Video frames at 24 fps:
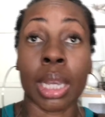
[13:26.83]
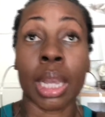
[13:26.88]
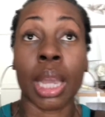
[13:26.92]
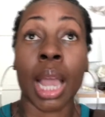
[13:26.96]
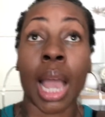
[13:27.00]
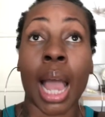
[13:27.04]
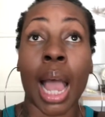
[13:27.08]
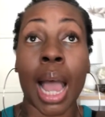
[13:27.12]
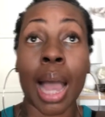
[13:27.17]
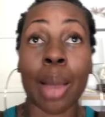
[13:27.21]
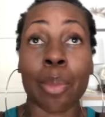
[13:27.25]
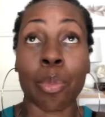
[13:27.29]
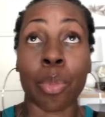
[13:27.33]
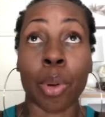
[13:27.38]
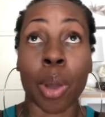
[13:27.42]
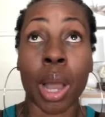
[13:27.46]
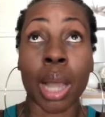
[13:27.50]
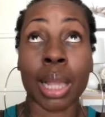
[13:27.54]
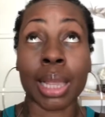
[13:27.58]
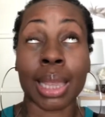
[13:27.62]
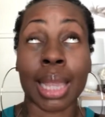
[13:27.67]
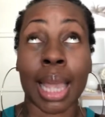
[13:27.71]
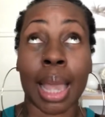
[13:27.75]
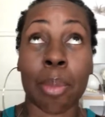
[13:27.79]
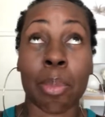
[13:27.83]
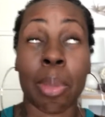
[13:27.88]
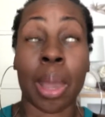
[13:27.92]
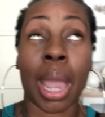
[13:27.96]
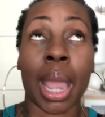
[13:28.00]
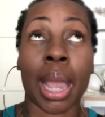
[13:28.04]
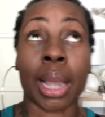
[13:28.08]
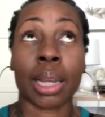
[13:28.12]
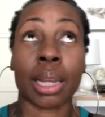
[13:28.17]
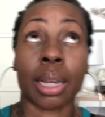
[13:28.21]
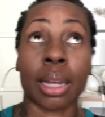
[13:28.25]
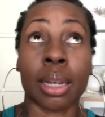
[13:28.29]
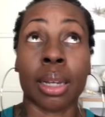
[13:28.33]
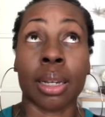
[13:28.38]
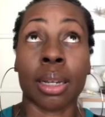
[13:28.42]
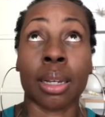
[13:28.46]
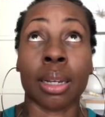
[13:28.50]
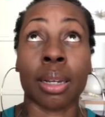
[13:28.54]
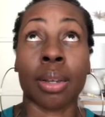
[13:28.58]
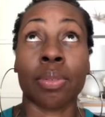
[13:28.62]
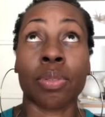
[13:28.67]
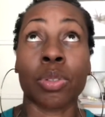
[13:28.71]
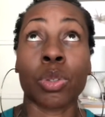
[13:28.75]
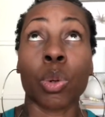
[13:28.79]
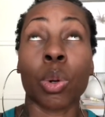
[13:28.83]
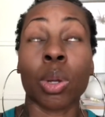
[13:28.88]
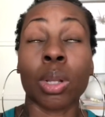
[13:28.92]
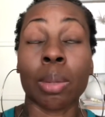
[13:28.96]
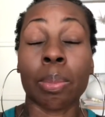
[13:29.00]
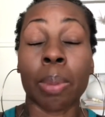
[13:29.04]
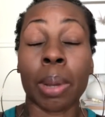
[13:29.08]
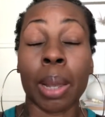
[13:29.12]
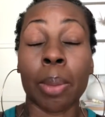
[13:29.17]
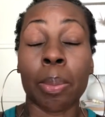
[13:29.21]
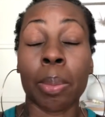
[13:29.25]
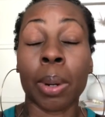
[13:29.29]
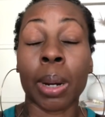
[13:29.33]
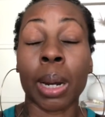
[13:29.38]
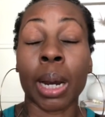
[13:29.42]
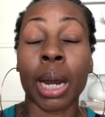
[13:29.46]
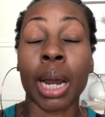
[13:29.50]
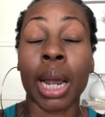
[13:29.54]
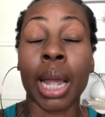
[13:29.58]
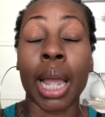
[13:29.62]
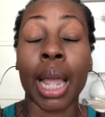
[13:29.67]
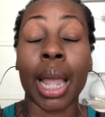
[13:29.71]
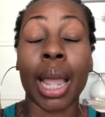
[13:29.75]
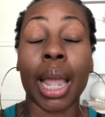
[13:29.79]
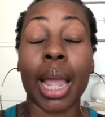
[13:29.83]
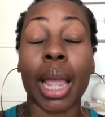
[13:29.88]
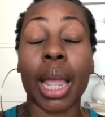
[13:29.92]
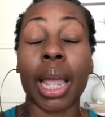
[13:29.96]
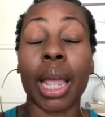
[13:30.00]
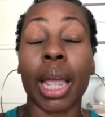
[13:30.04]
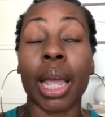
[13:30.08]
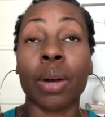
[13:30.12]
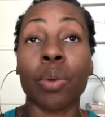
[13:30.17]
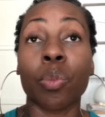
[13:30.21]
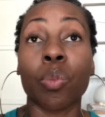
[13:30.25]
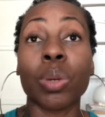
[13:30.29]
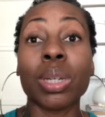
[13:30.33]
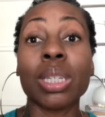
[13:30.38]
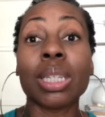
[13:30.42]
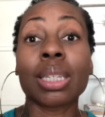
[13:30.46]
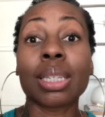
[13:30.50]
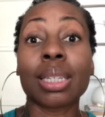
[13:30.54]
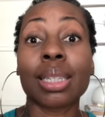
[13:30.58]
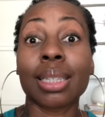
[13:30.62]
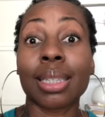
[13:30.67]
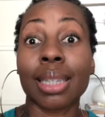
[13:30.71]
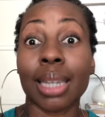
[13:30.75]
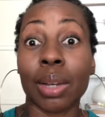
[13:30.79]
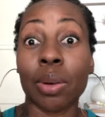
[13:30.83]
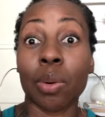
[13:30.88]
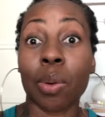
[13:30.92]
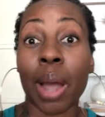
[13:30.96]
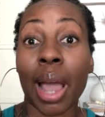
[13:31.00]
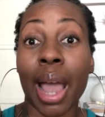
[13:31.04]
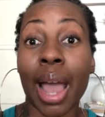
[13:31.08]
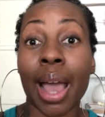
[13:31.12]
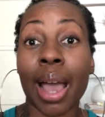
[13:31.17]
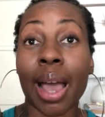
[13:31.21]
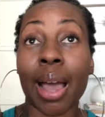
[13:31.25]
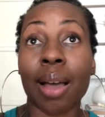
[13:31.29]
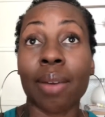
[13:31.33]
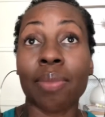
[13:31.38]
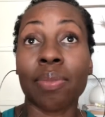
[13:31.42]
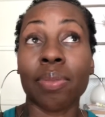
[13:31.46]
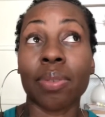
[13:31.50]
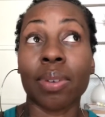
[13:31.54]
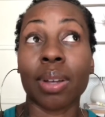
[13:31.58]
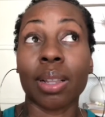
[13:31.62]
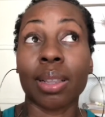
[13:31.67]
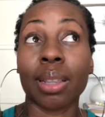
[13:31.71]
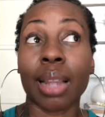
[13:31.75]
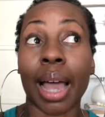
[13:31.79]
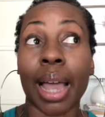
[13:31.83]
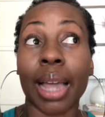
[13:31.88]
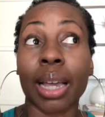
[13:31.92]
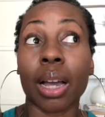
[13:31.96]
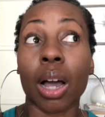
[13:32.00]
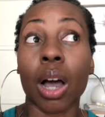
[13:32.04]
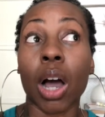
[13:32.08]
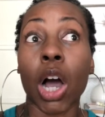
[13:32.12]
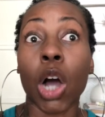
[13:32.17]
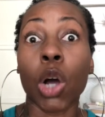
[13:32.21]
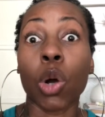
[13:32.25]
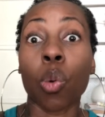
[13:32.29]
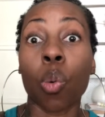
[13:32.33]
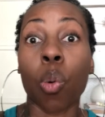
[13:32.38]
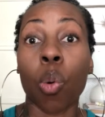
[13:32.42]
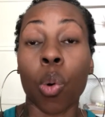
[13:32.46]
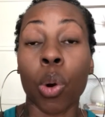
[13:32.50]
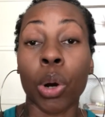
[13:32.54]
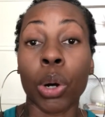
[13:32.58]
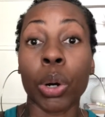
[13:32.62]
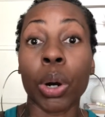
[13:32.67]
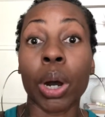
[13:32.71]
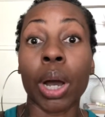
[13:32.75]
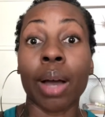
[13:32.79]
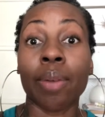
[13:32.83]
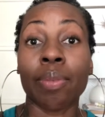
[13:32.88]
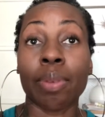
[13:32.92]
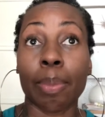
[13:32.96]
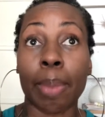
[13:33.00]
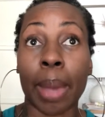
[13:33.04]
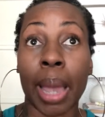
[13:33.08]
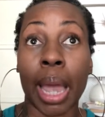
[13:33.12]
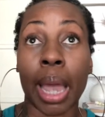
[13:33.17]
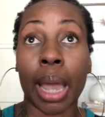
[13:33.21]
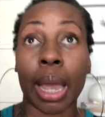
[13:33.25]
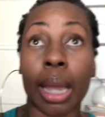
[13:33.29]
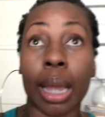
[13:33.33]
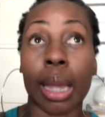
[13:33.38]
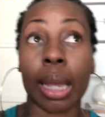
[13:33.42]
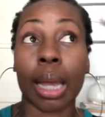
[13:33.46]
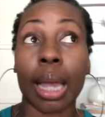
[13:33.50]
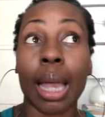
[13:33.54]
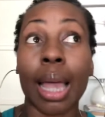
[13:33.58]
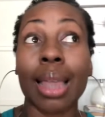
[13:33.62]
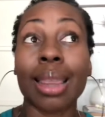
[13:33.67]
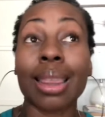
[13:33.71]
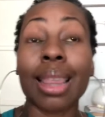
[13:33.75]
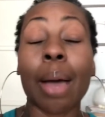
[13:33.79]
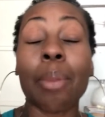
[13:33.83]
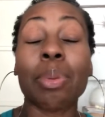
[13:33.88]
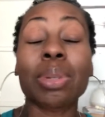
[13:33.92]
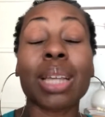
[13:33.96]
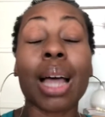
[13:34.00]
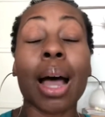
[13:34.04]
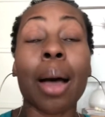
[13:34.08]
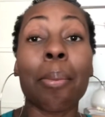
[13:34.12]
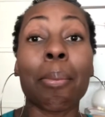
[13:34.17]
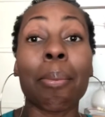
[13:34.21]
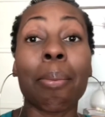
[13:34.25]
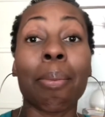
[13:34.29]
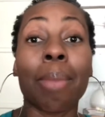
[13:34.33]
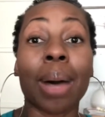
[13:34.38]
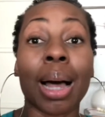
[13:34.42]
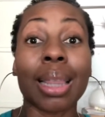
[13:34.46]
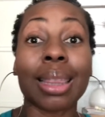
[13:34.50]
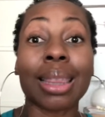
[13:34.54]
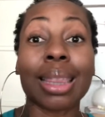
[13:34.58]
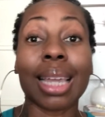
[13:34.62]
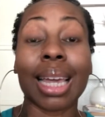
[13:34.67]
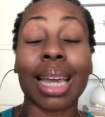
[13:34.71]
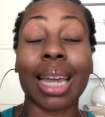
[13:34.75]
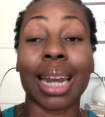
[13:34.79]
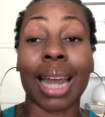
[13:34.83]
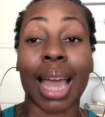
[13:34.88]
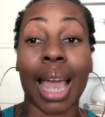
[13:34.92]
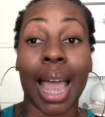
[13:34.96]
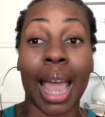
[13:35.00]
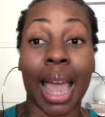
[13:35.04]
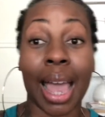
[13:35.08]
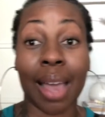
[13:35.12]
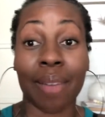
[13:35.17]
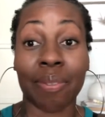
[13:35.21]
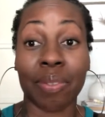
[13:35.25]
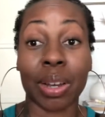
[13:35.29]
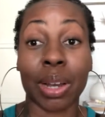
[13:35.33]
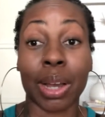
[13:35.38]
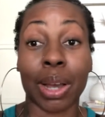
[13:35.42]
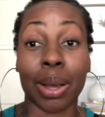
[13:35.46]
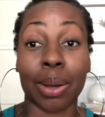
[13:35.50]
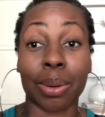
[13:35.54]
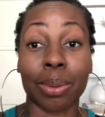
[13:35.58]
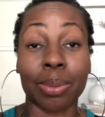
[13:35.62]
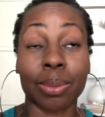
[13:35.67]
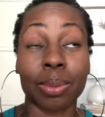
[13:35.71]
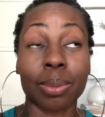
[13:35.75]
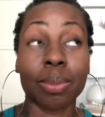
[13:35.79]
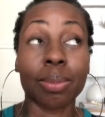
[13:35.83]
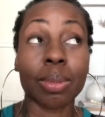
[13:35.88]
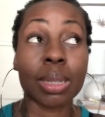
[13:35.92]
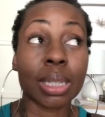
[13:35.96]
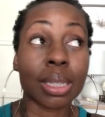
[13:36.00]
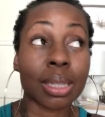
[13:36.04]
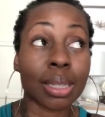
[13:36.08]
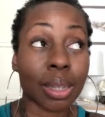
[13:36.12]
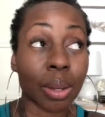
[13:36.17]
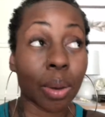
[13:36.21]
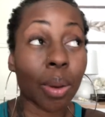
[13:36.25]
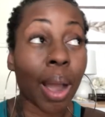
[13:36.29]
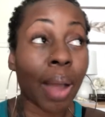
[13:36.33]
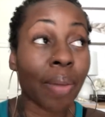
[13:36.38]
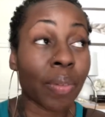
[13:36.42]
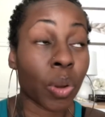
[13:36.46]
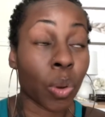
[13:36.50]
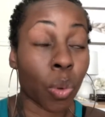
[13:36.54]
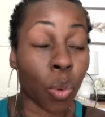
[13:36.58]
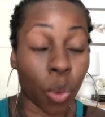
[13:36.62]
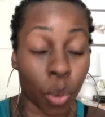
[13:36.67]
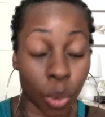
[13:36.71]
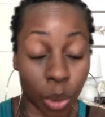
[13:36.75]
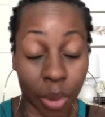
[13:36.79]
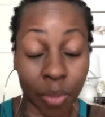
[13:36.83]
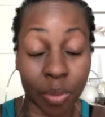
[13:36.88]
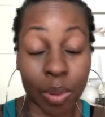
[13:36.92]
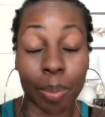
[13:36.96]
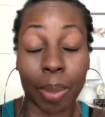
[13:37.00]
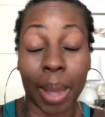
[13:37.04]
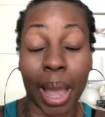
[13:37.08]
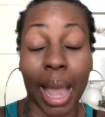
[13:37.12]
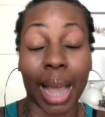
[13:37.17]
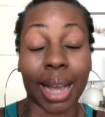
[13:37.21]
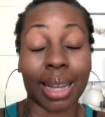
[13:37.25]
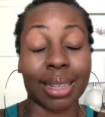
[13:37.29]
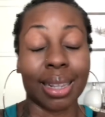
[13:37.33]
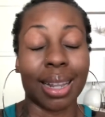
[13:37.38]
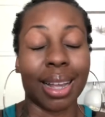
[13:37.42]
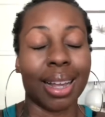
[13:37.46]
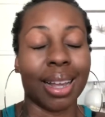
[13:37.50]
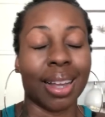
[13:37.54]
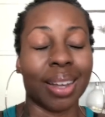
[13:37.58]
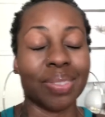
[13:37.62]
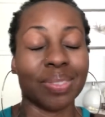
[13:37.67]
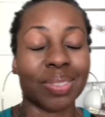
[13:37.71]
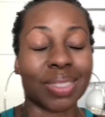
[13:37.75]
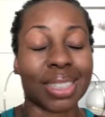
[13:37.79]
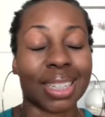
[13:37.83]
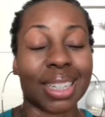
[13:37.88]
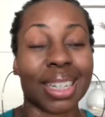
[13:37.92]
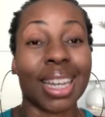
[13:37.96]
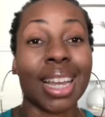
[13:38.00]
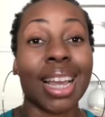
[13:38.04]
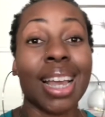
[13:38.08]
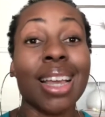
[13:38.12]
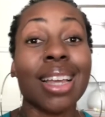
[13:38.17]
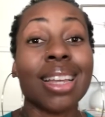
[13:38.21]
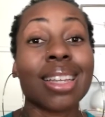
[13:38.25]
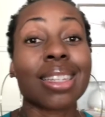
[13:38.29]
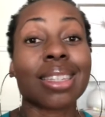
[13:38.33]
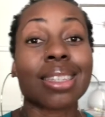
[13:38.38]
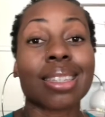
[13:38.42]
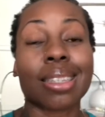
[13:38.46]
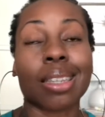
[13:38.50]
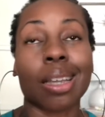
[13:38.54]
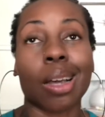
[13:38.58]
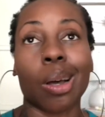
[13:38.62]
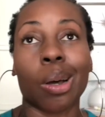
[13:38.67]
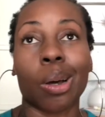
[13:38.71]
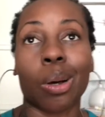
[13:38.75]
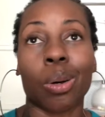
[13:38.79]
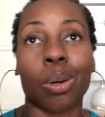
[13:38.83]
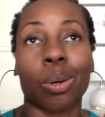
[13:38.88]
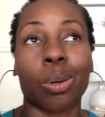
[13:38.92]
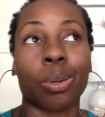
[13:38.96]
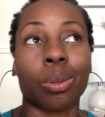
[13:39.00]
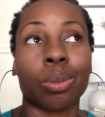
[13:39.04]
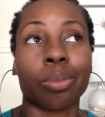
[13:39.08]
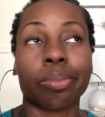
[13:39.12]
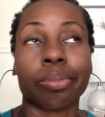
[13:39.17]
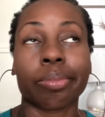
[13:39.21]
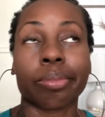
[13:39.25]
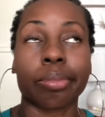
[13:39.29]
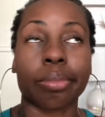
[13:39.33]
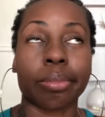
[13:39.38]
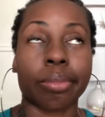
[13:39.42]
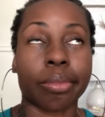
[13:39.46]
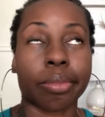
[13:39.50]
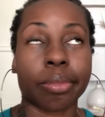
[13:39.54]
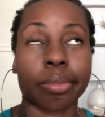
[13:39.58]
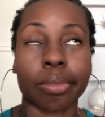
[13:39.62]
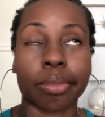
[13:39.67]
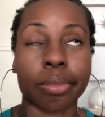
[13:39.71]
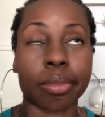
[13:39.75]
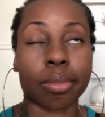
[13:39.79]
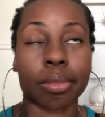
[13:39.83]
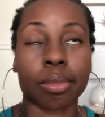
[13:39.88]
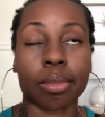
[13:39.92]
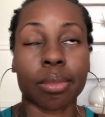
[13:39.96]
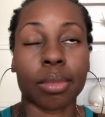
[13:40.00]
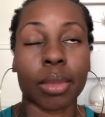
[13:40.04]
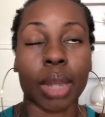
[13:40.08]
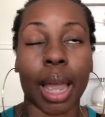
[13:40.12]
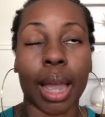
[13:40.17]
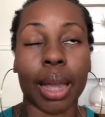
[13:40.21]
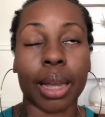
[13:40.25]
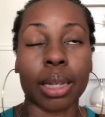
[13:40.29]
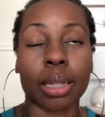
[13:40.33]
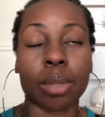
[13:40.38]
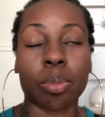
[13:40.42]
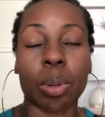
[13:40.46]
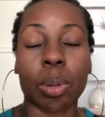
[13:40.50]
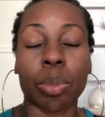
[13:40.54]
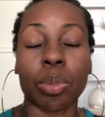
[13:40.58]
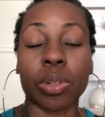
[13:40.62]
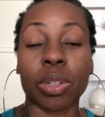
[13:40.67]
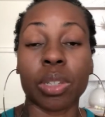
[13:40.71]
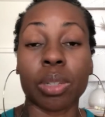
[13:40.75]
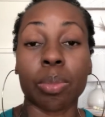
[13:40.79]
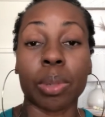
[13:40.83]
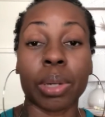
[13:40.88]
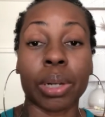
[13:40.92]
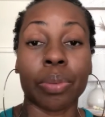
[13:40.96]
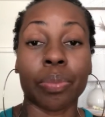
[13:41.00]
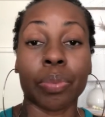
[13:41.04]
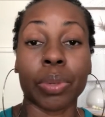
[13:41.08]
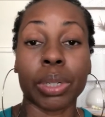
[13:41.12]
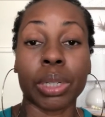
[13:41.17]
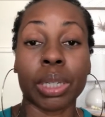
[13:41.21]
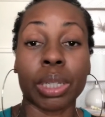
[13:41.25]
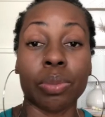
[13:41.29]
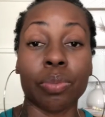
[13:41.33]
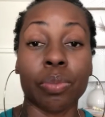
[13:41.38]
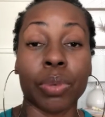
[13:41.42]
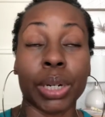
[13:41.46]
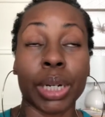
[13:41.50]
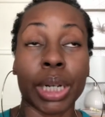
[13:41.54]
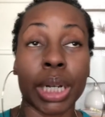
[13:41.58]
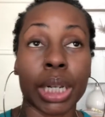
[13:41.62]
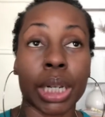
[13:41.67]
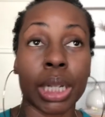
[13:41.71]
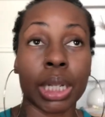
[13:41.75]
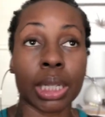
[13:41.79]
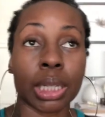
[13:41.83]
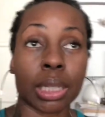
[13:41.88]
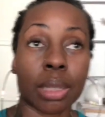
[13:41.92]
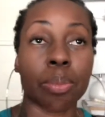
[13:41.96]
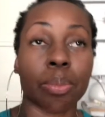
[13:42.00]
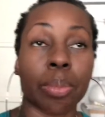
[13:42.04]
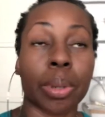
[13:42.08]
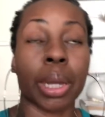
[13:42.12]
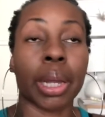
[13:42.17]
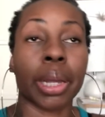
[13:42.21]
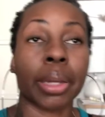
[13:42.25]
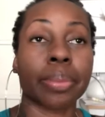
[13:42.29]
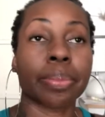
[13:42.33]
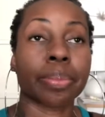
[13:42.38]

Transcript: I bought that pack of toilet paper and we still have like a quarter of a pack. That was a month and a half ago. We still have a quarter of a pack left. So I guess people are just being ridiculous, but